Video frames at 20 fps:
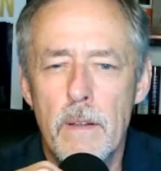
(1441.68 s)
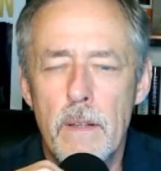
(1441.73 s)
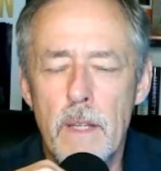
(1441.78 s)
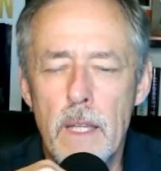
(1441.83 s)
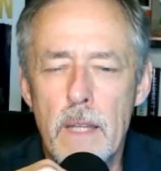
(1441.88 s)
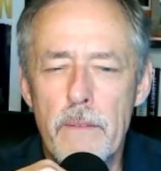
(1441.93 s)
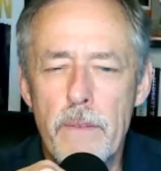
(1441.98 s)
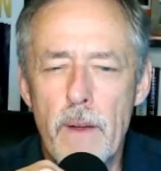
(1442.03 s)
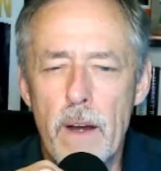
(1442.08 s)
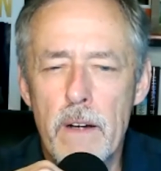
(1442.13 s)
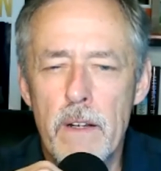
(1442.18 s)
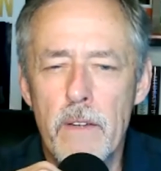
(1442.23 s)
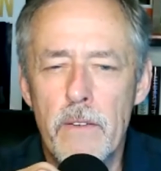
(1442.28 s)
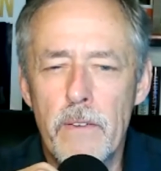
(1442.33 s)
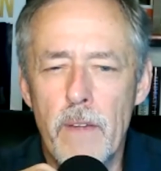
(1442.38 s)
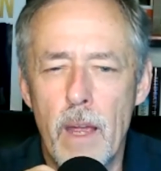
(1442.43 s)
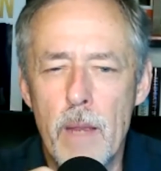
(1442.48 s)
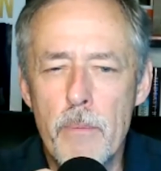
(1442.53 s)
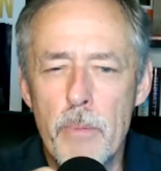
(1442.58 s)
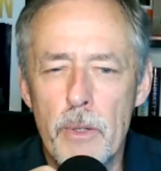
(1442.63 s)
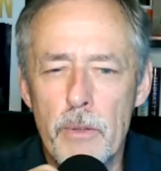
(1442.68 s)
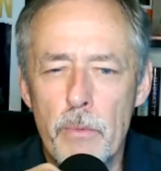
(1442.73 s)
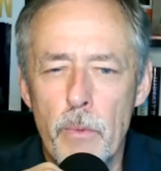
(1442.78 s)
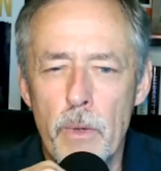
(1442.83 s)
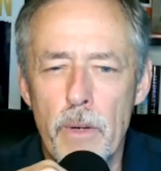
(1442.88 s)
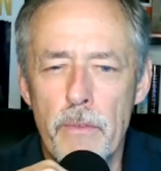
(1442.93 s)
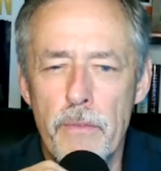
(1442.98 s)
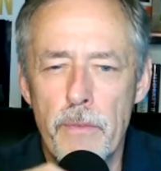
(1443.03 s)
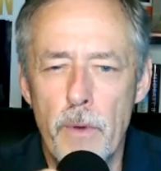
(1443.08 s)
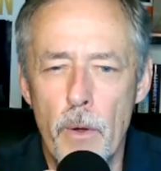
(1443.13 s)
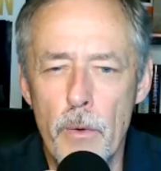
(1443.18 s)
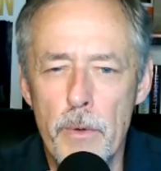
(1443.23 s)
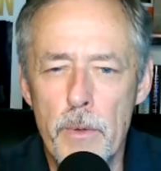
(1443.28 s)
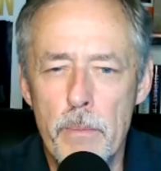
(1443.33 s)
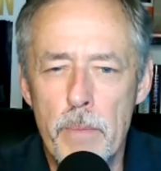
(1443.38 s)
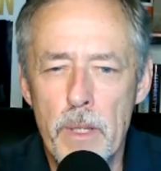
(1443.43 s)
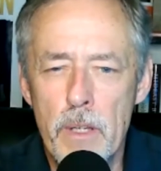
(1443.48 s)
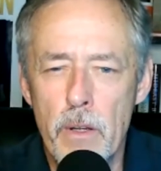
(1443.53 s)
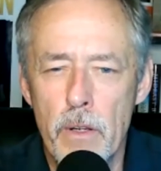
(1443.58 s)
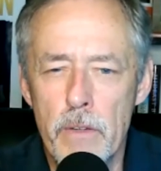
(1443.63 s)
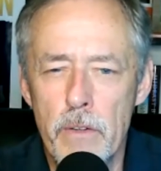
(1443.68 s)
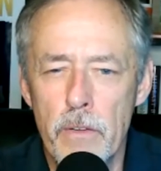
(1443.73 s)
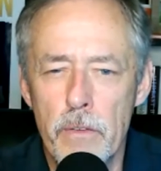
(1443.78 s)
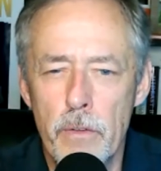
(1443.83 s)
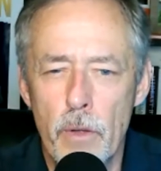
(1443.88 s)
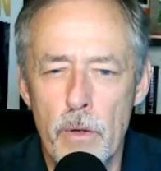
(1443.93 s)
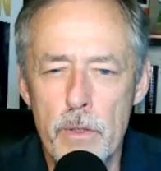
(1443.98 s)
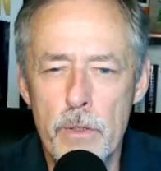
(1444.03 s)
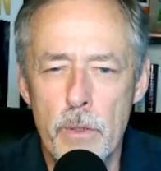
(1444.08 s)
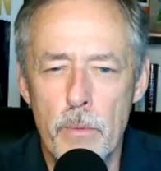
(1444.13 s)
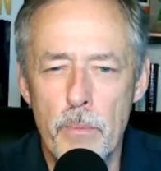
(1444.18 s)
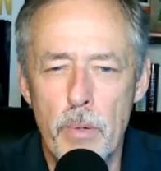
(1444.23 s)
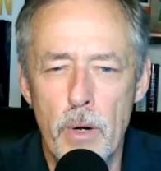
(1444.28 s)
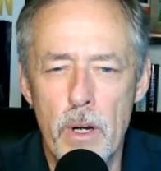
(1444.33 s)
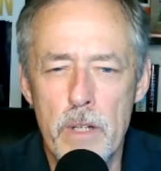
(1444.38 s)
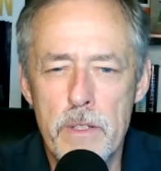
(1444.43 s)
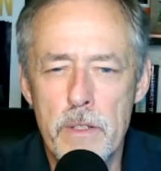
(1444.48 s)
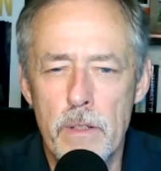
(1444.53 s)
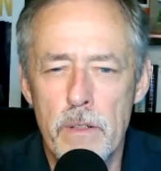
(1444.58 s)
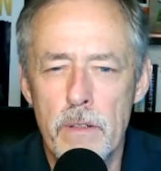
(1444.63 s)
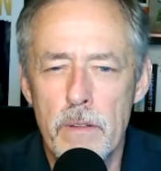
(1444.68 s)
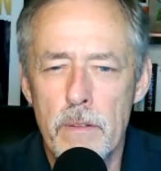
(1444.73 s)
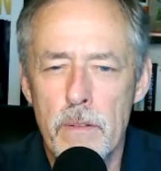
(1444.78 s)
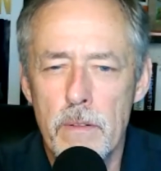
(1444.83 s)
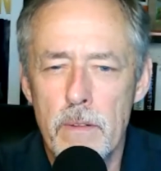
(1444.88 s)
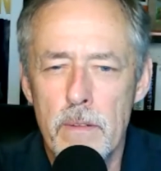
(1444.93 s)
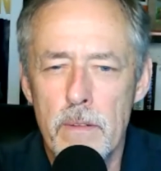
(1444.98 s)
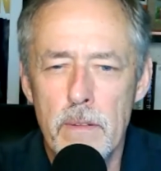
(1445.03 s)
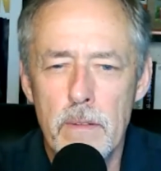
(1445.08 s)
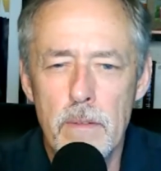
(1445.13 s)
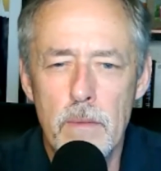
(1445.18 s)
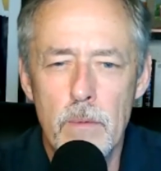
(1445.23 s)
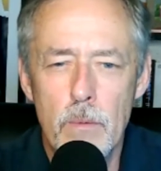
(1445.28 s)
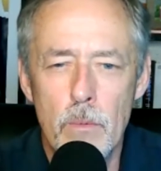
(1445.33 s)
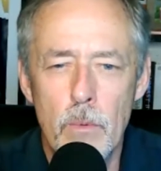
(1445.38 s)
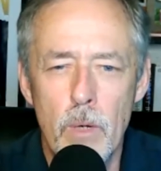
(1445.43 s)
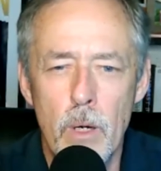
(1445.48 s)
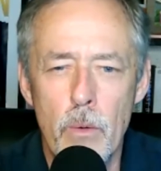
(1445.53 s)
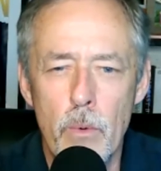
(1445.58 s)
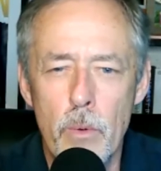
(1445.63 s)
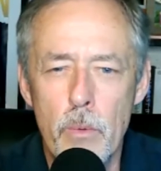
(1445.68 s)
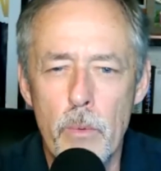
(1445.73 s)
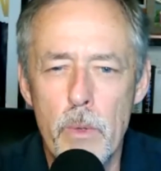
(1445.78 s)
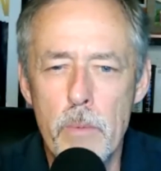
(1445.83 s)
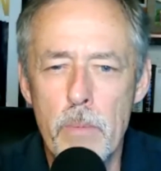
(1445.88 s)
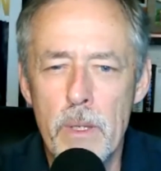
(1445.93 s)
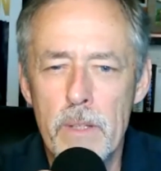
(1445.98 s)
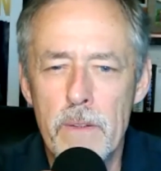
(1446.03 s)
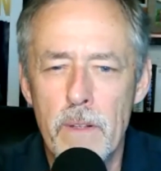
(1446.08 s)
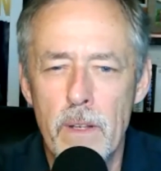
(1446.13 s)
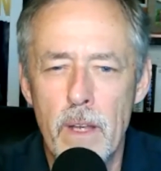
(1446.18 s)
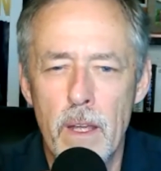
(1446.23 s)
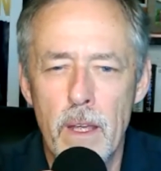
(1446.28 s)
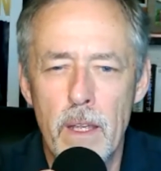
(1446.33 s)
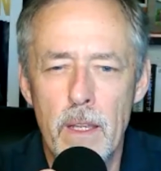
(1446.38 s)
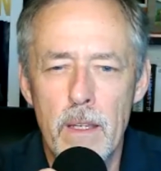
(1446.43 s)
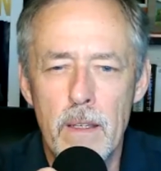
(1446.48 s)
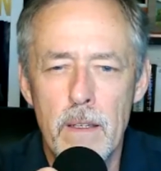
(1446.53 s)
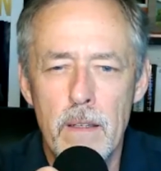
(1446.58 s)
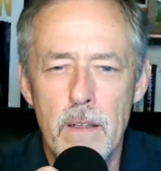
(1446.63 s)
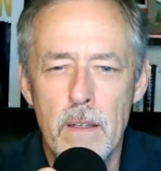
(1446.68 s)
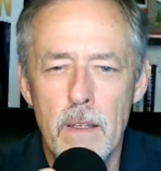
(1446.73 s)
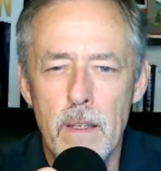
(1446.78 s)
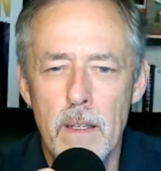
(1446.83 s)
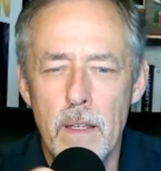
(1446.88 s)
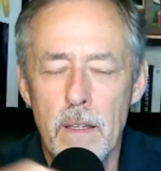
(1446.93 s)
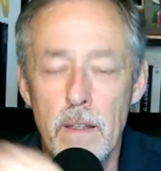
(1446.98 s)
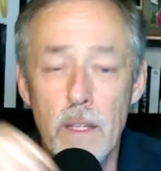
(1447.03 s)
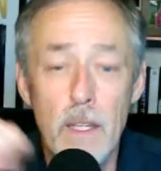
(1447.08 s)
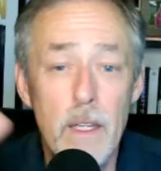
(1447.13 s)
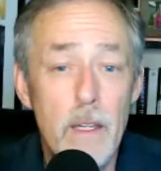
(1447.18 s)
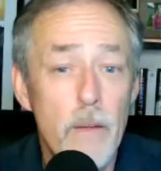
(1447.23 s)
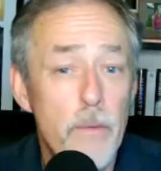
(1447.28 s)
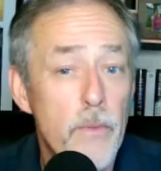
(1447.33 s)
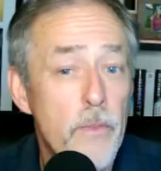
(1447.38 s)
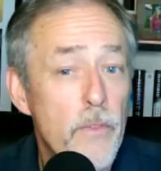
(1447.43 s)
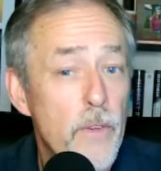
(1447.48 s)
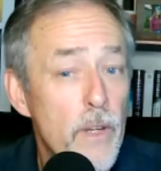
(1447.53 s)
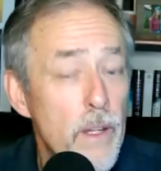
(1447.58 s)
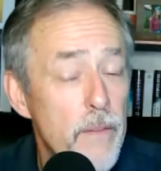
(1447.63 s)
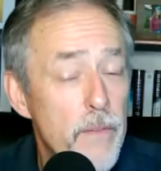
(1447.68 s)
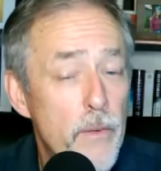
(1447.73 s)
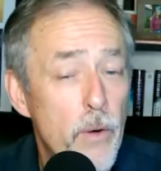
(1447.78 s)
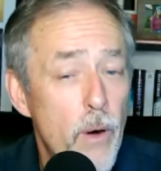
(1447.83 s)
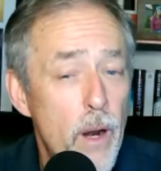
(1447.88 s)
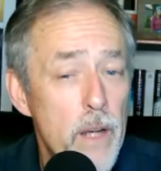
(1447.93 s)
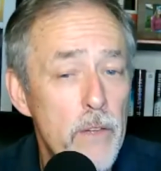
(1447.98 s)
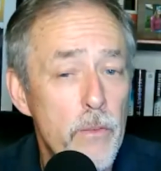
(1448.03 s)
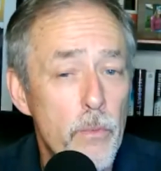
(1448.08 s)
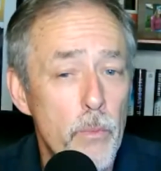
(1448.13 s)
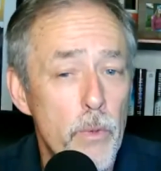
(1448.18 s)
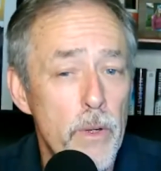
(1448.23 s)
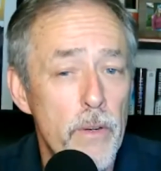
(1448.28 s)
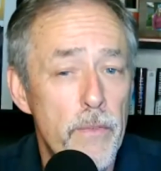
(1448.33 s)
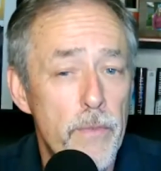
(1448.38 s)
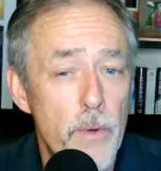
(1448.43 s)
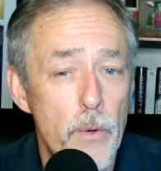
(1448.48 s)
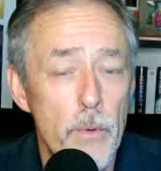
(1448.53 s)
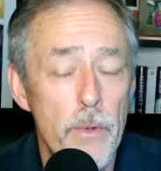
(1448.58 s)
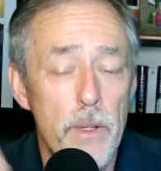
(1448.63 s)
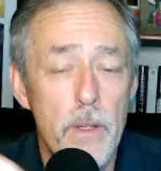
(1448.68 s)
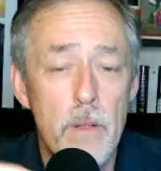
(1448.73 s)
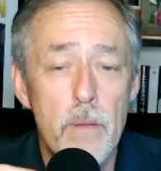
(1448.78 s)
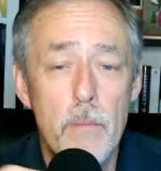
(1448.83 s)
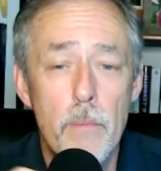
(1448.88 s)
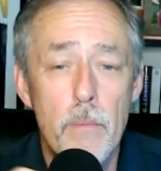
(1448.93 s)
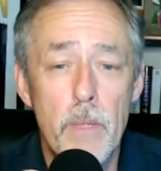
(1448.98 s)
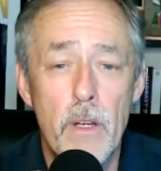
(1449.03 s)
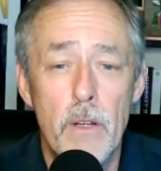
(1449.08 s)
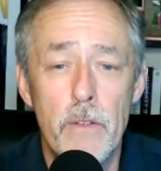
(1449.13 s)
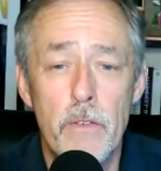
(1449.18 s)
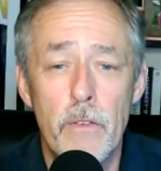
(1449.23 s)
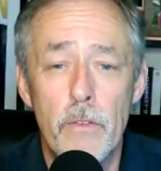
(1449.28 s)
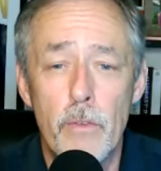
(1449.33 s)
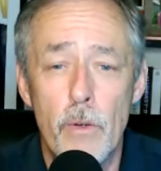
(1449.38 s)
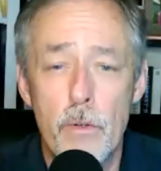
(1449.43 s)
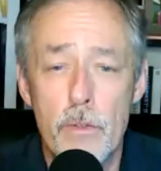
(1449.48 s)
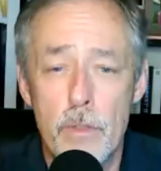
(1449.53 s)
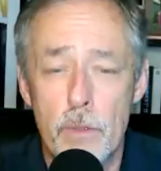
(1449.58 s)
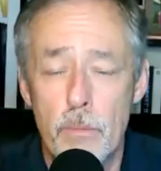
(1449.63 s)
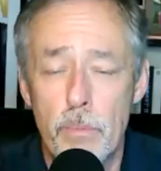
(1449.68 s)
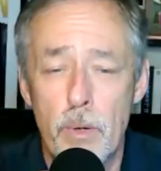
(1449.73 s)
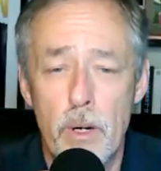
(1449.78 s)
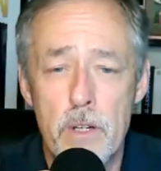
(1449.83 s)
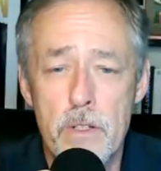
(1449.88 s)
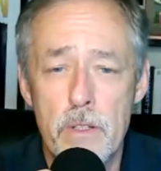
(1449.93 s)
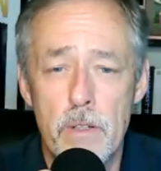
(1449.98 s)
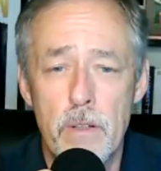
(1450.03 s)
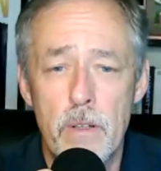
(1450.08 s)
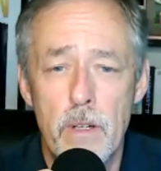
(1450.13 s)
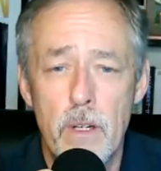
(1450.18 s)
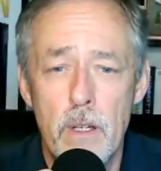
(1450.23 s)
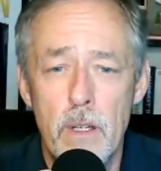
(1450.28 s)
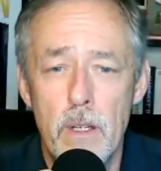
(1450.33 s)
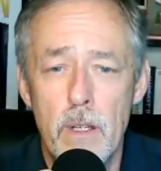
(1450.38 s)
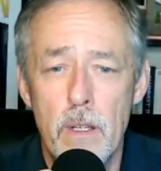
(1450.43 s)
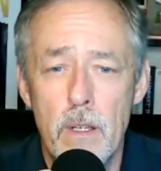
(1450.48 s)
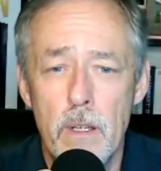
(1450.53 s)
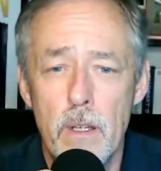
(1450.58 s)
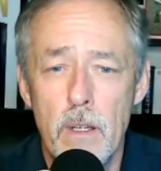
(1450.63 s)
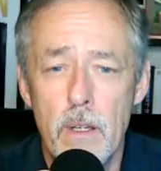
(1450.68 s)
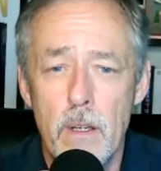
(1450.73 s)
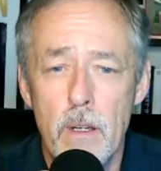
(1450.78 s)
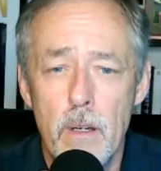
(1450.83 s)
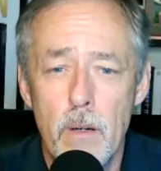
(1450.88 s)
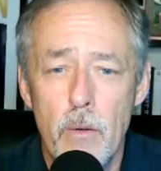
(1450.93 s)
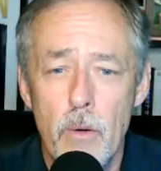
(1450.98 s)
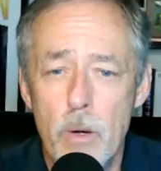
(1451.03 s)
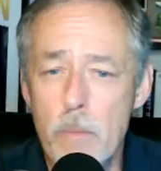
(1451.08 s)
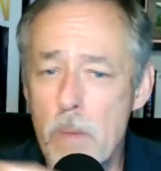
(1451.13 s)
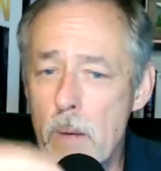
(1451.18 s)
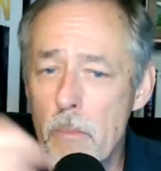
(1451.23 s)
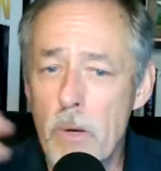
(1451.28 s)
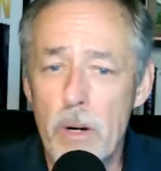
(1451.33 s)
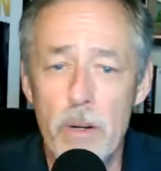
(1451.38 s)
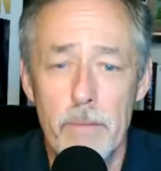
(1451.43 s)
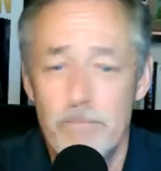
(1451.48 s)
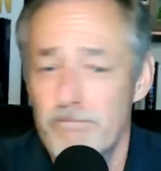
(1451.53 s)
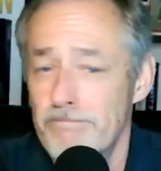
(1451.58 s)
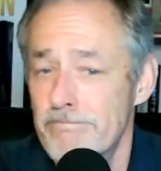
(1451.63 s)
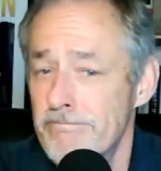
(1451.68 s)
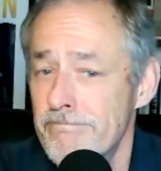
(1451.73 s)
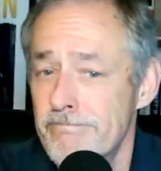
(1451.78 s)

think if our disciples would have folded because of social pressure, where would we be today? Think of if Christ would have folded because of social pressure. Remember,